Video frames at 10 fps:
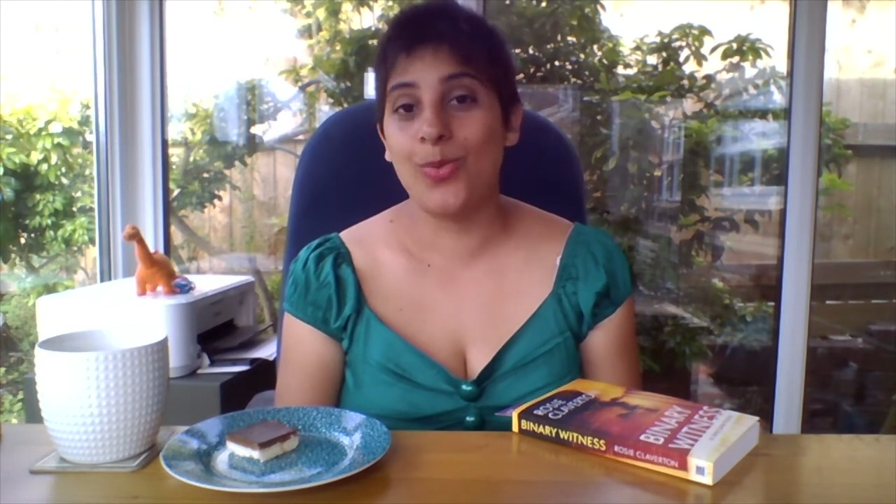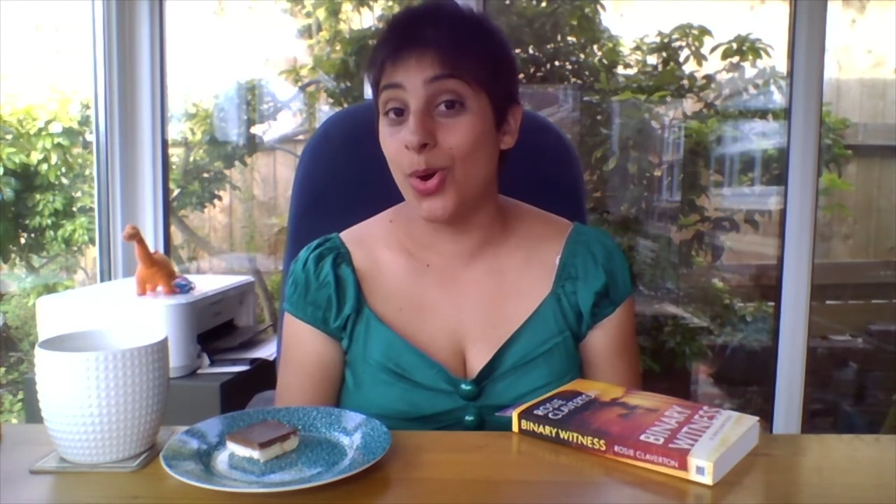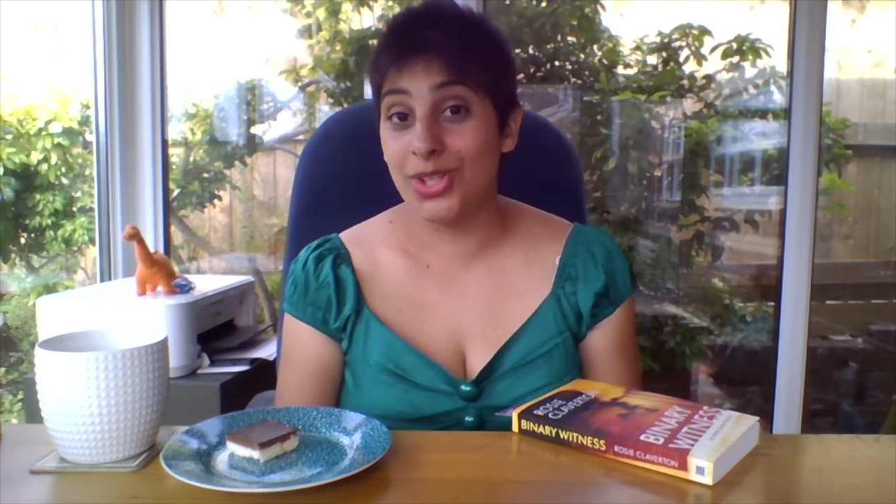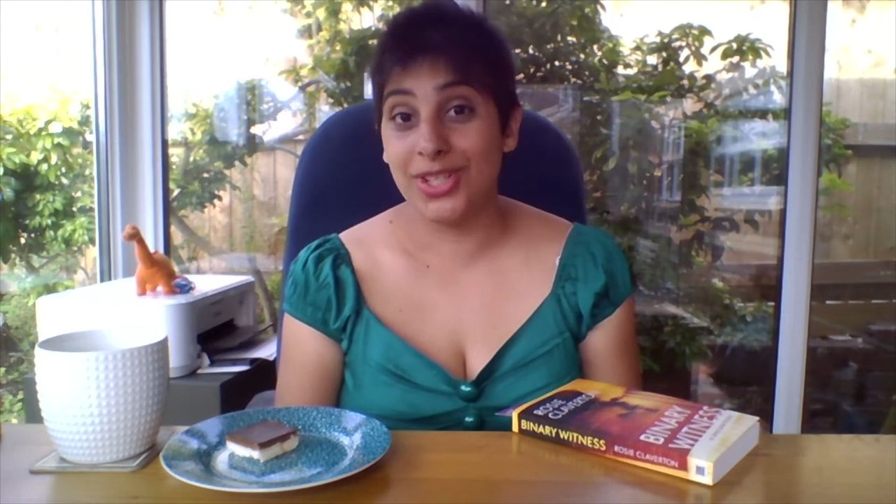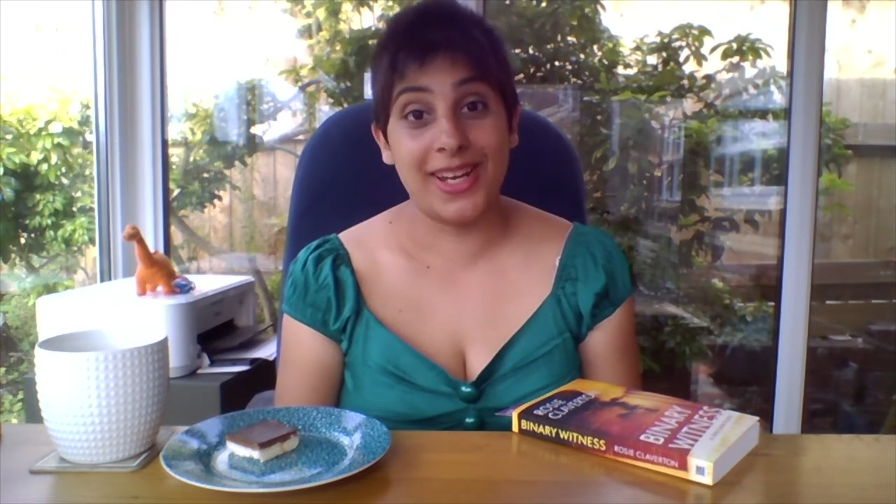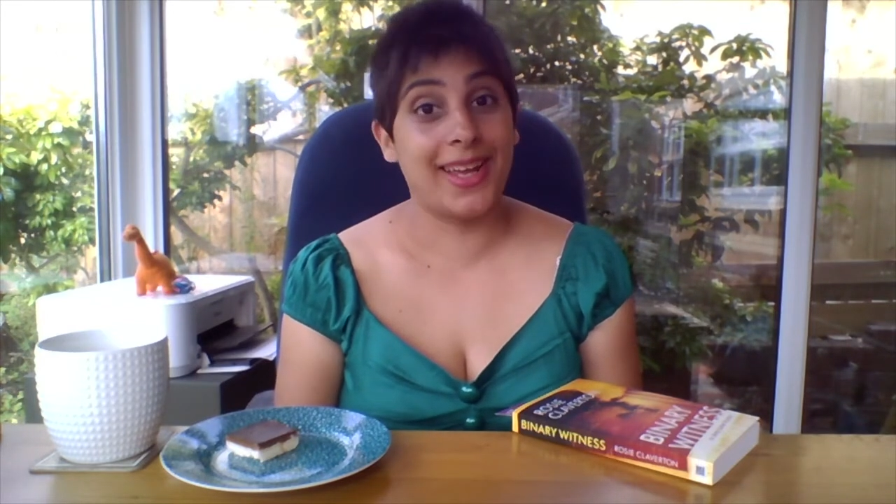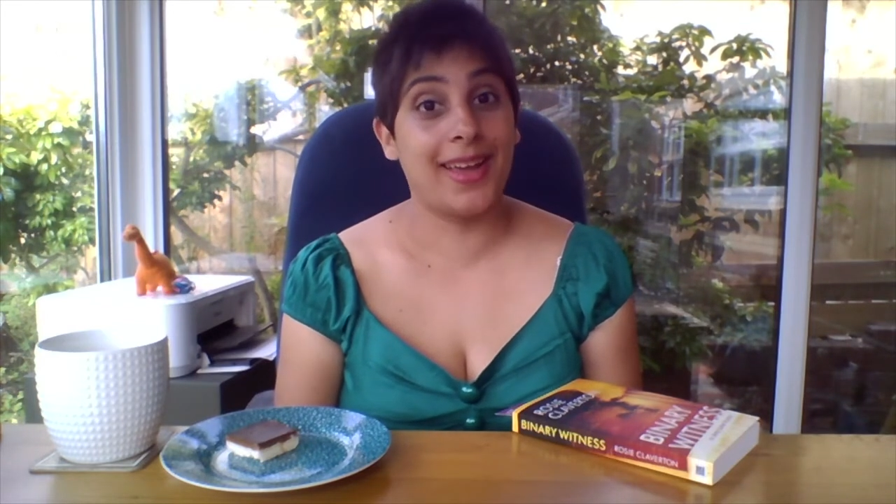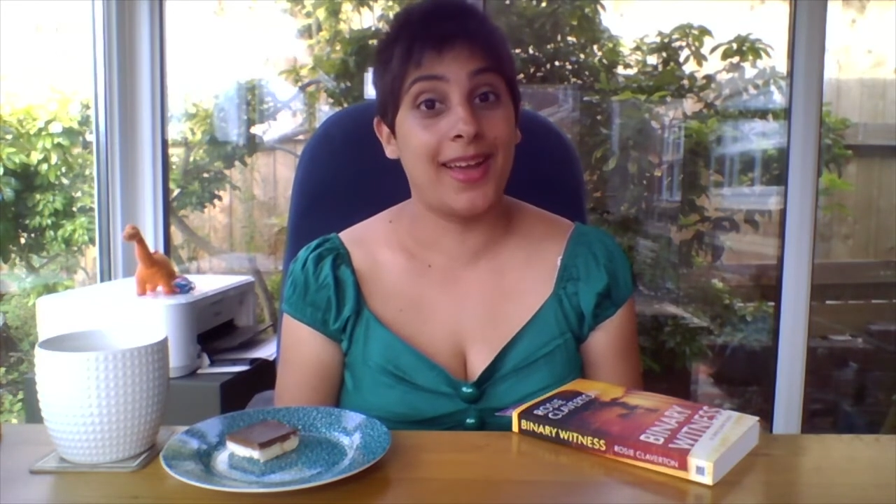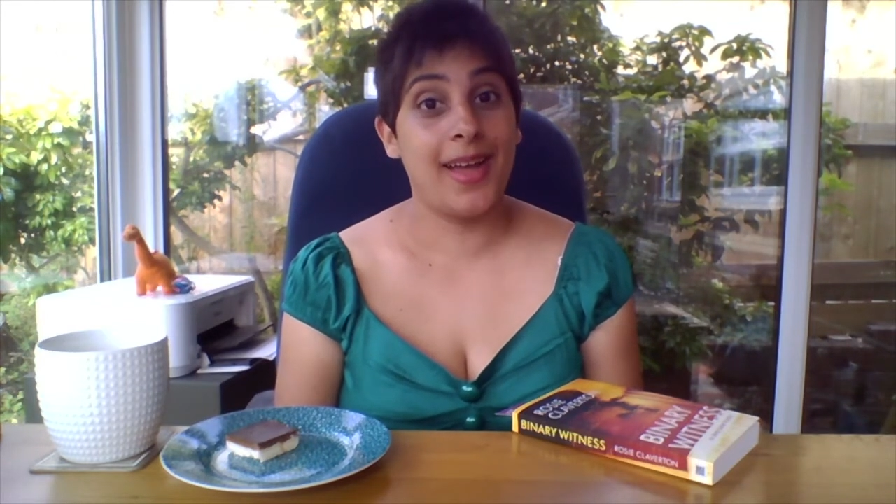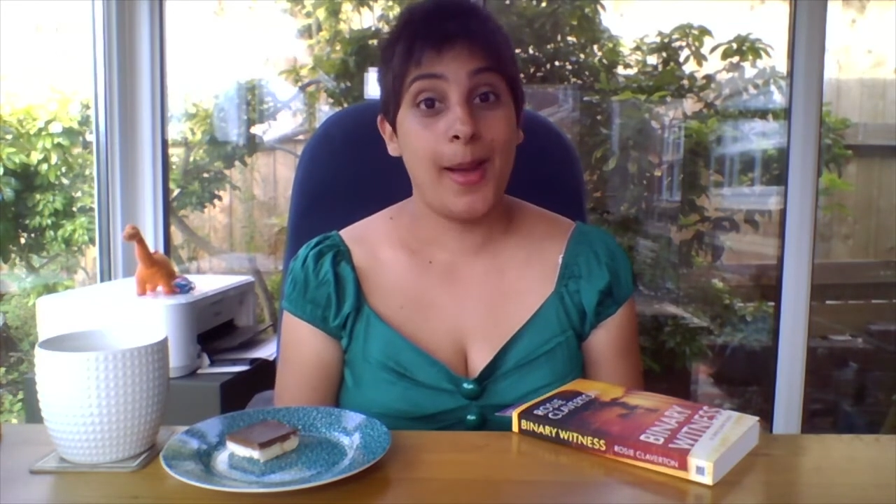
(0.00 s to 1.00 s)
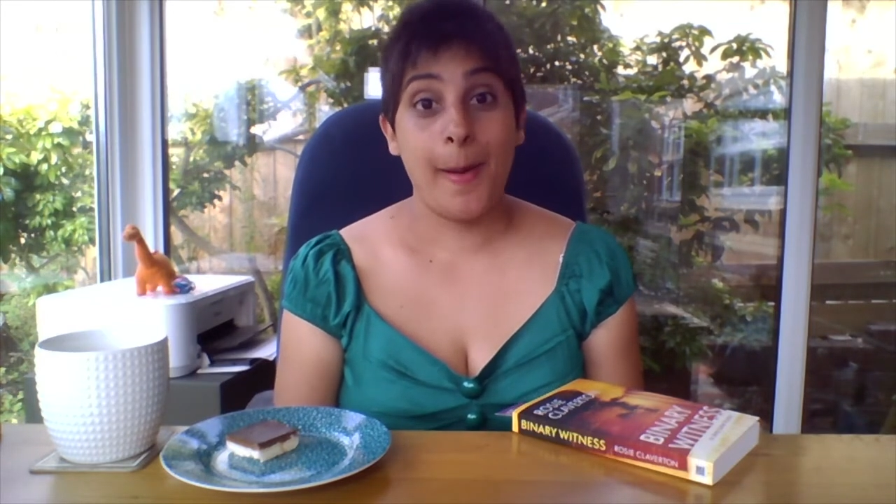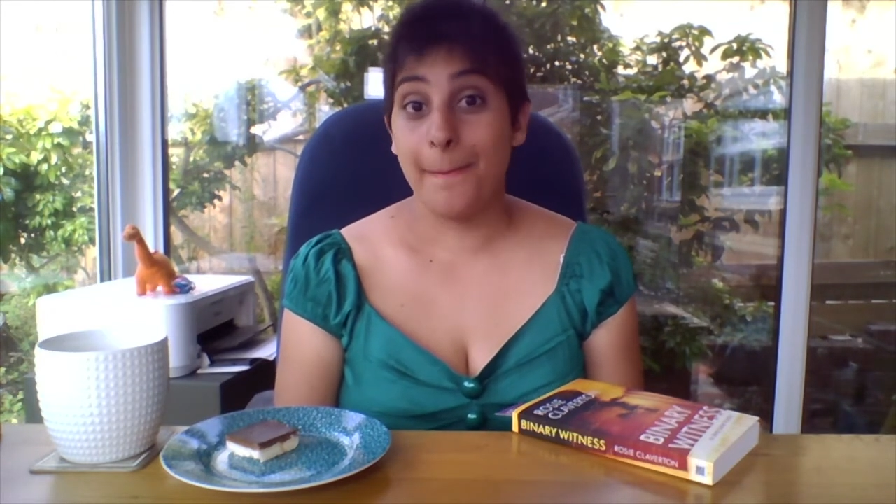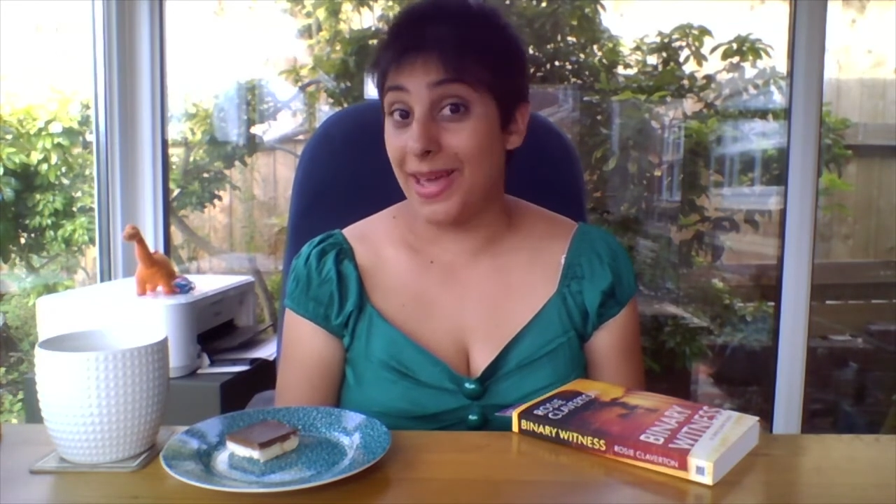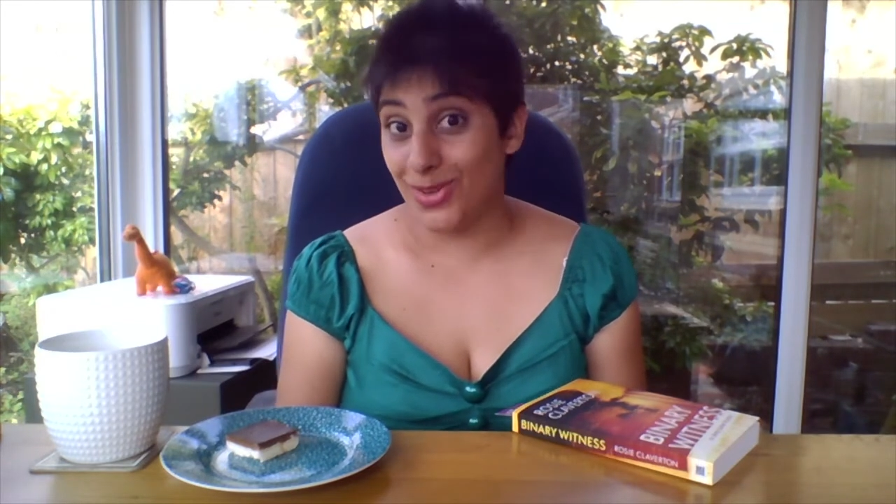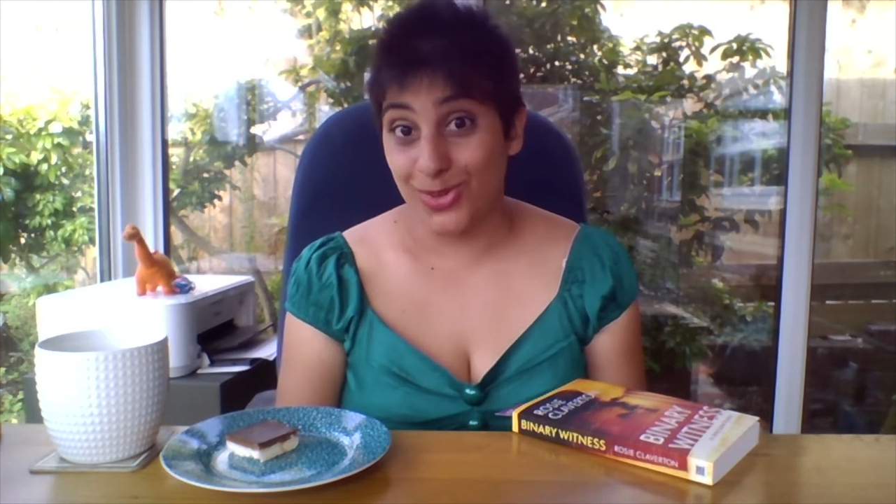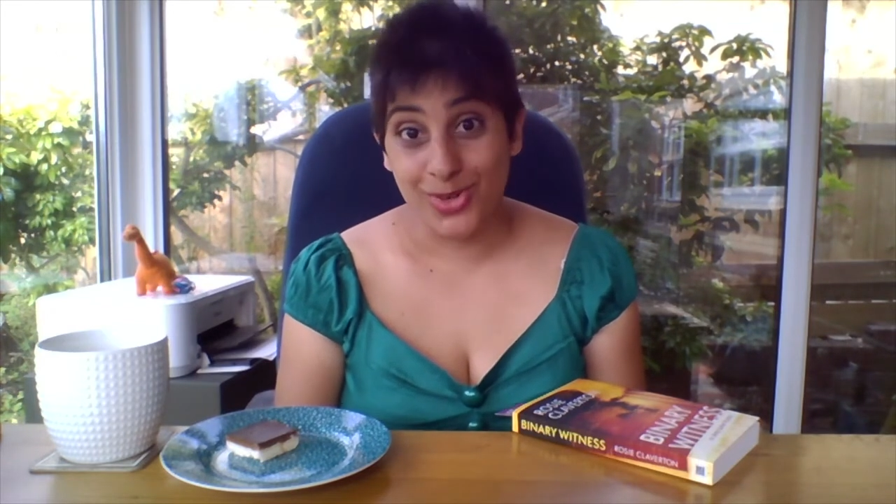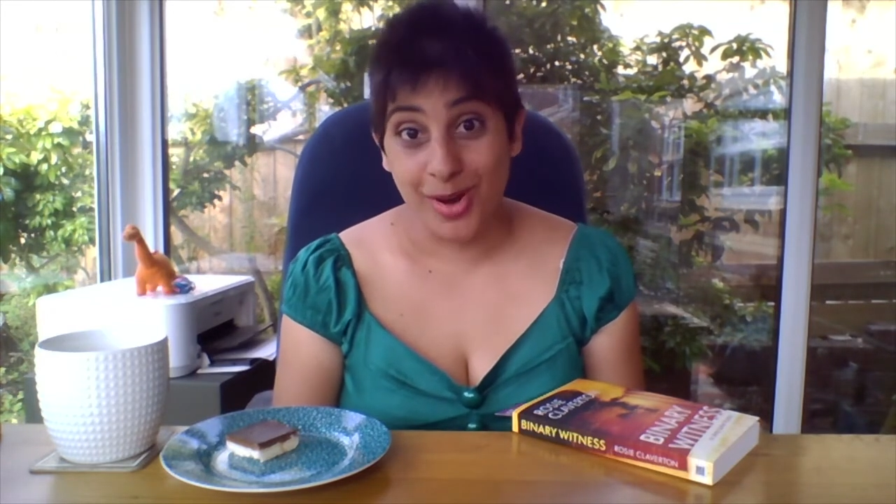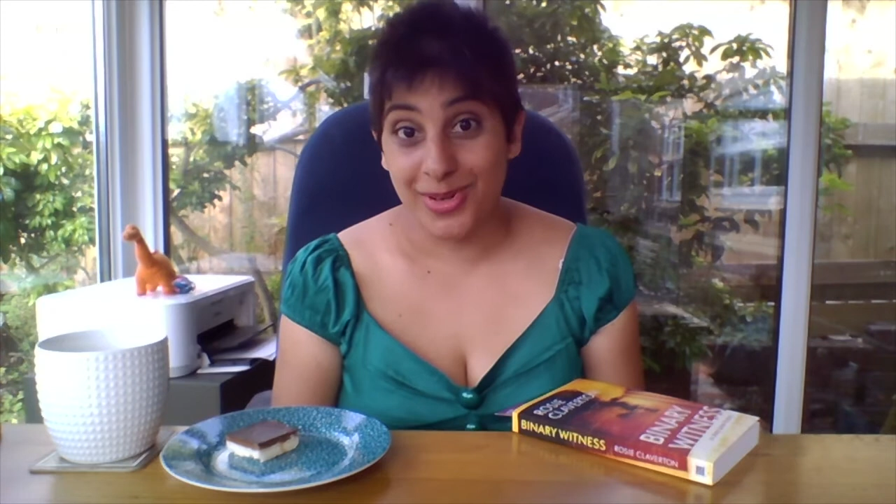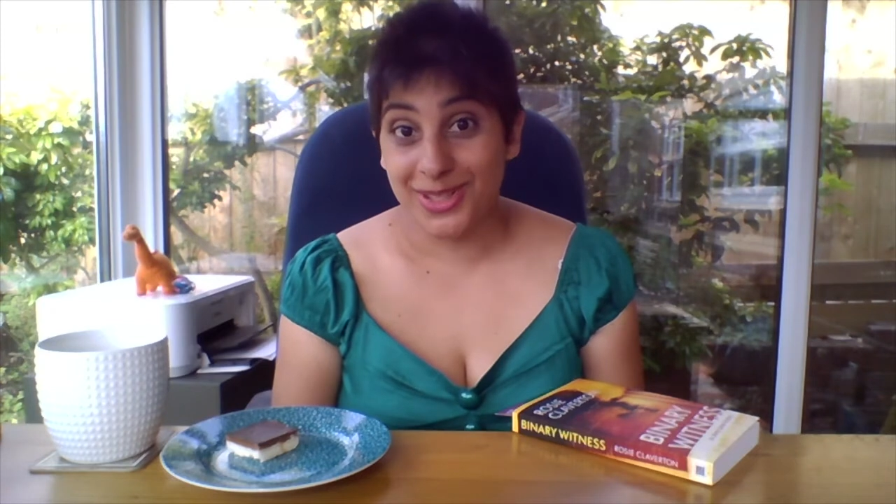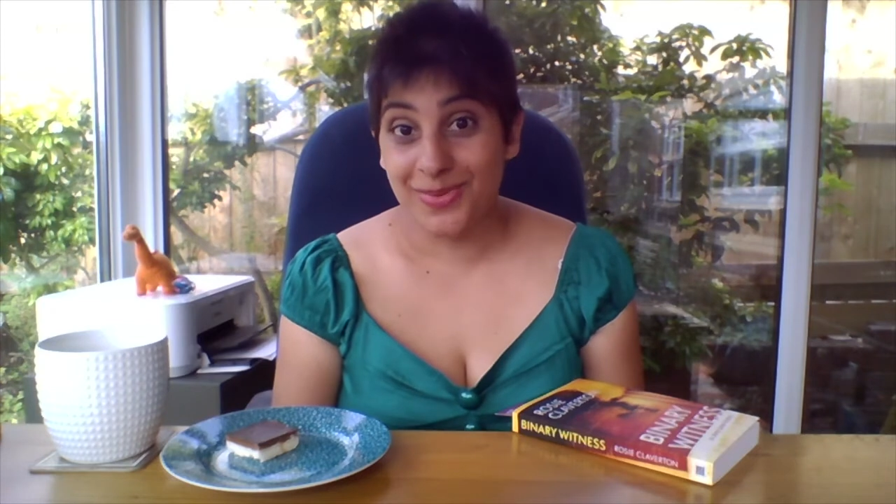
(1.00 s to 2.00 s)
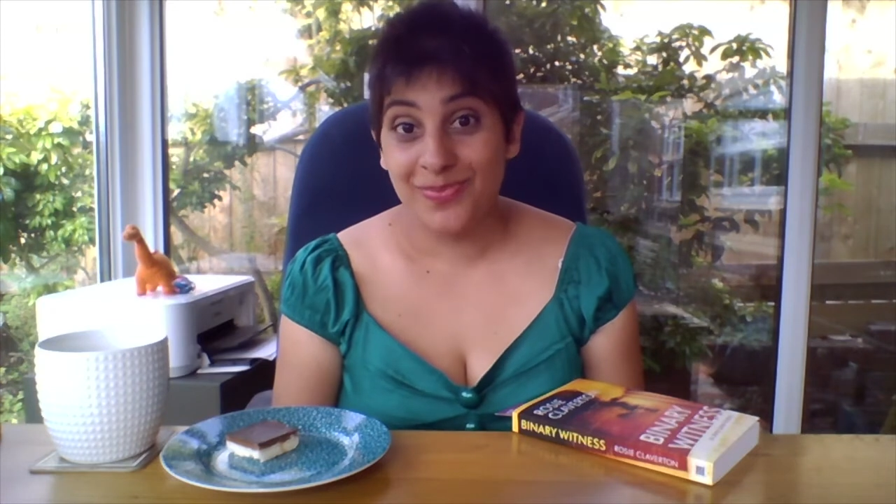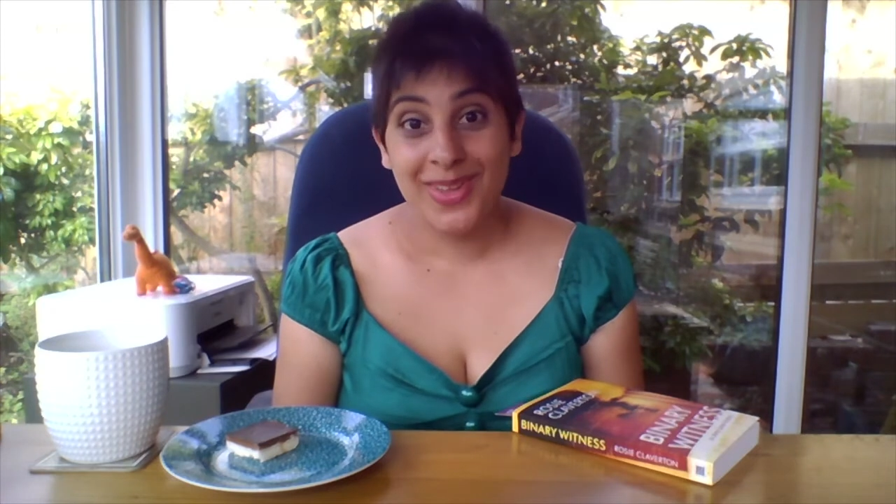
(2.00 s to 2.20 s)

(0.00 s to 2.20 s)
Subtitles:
watching medical dramas.